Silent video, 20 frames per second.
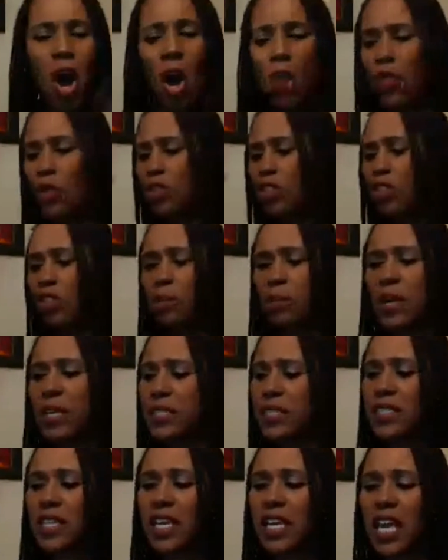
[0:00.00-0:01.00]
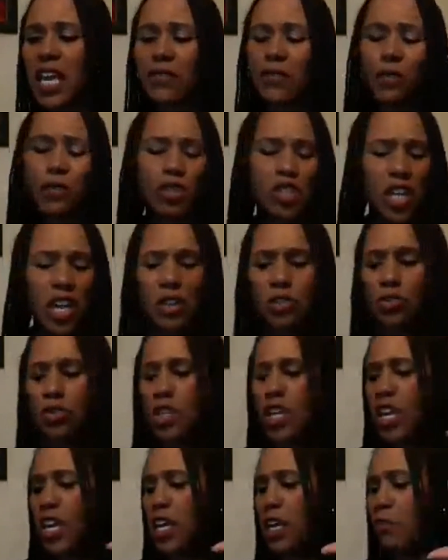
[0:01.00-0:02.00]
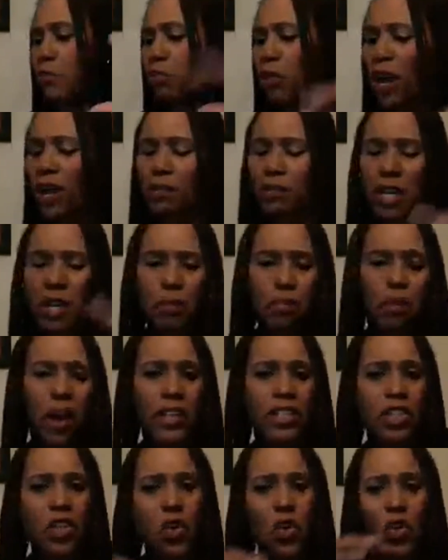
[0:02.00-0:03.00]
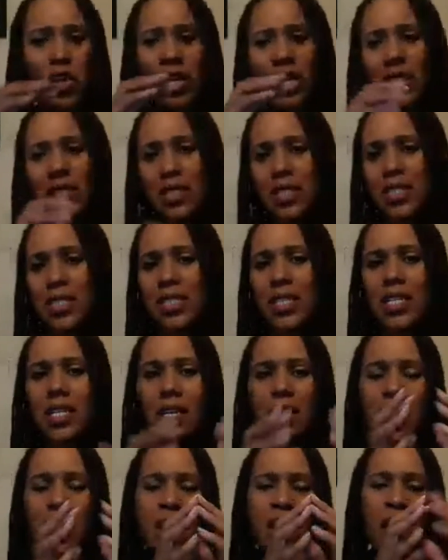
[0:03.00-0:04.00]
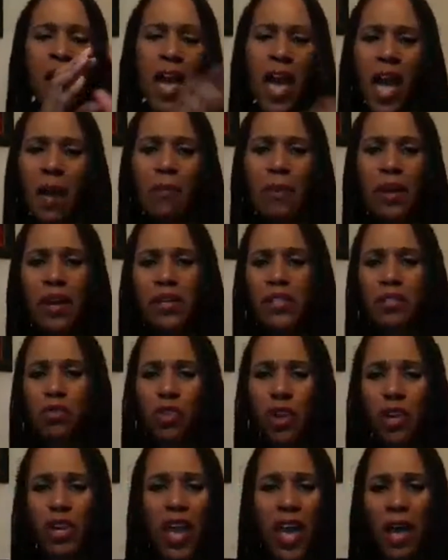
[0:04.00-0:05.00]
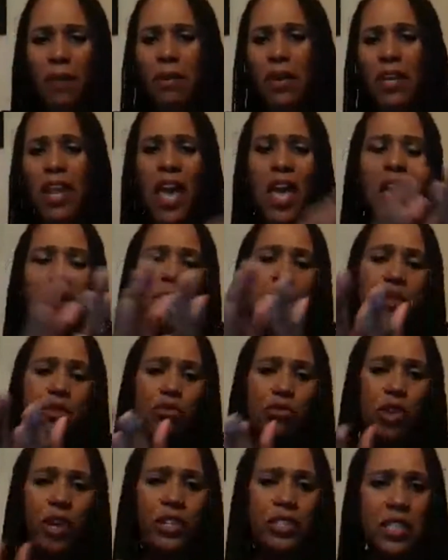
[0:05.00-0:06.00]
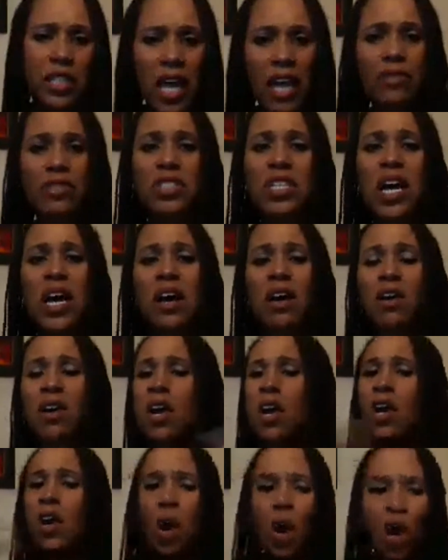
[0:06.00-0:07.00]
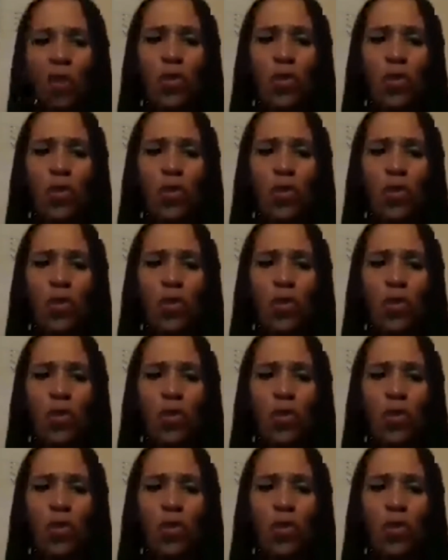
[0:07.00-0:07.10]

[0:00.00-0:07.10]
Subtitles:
All those other pieces I gave you, scheduling and being practical and consistent and habits, create a habit, and habit creates a lifestyle.